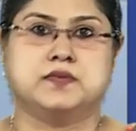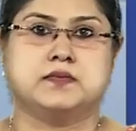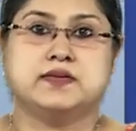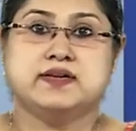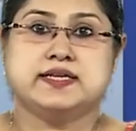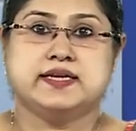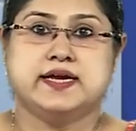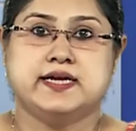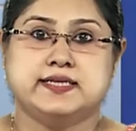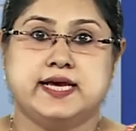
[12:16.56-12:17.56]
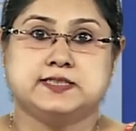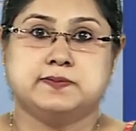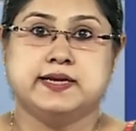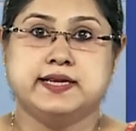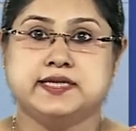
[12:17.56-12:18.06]
They will create
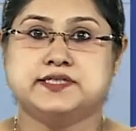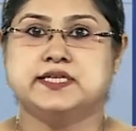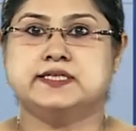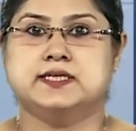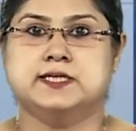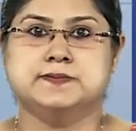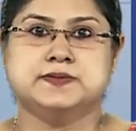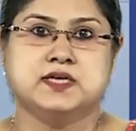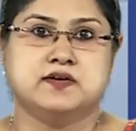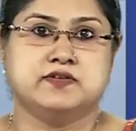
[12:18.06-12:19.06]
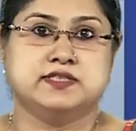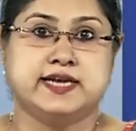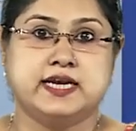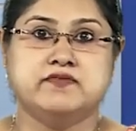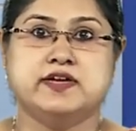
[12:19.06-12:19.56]
explanatory terms with
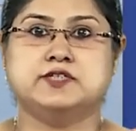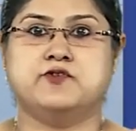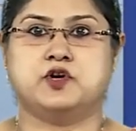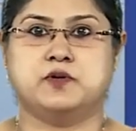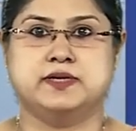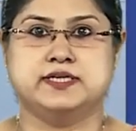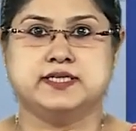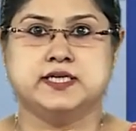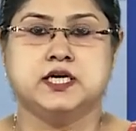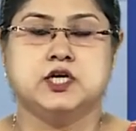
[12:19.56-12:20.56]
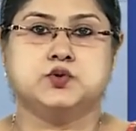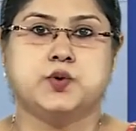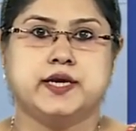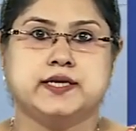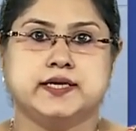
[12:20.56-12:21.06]
relevant vocabulary to
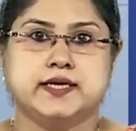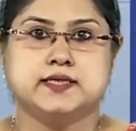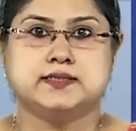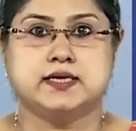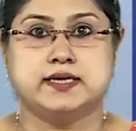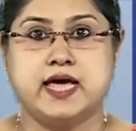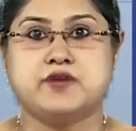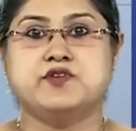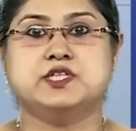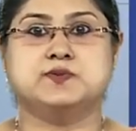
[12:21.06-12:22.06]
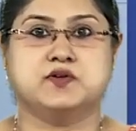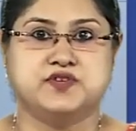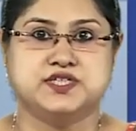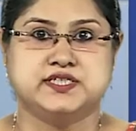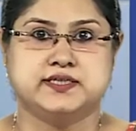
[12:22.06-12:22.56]
increase language
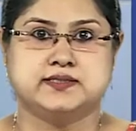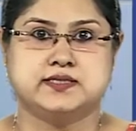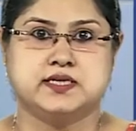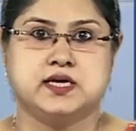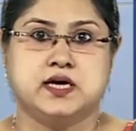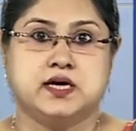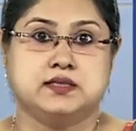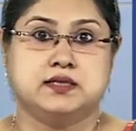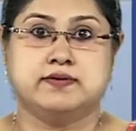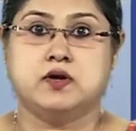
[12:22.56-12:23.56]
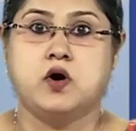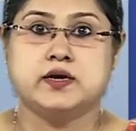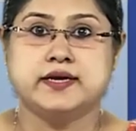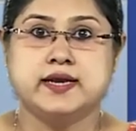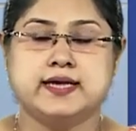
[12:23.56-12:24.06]
proficiency. They will
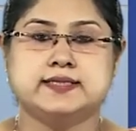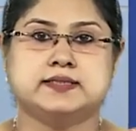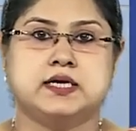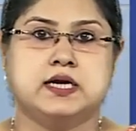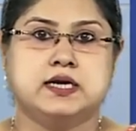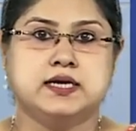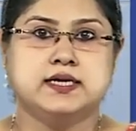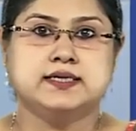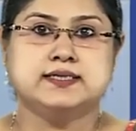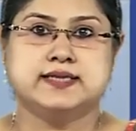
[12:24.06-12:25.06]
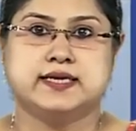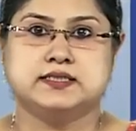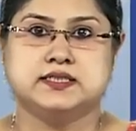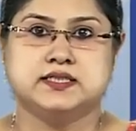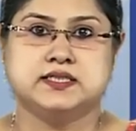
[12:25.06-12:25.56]
organize
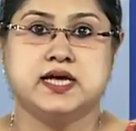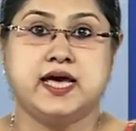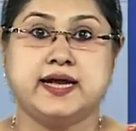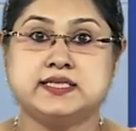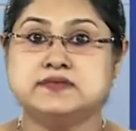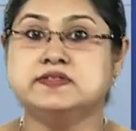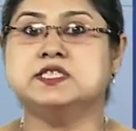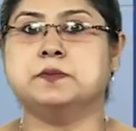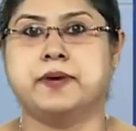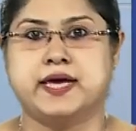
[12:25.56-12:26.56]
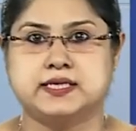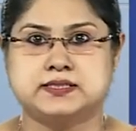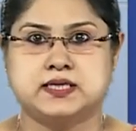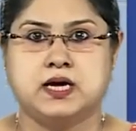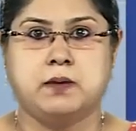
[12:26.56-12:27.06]
learner-centered,
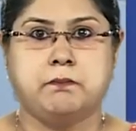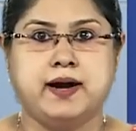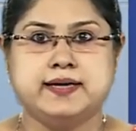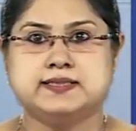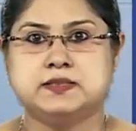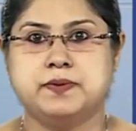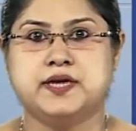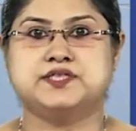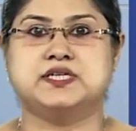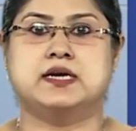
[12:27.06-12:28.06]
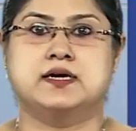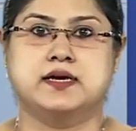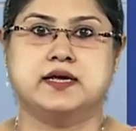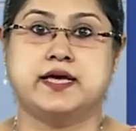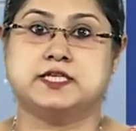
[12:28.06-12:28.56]
activity-based, participatory
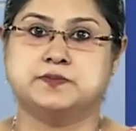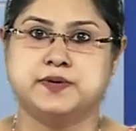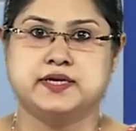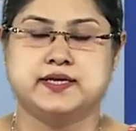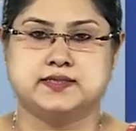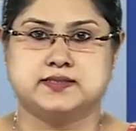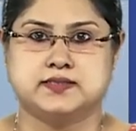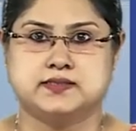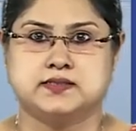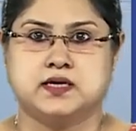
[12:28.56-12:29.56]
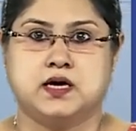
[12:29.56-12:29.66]
learning experiences,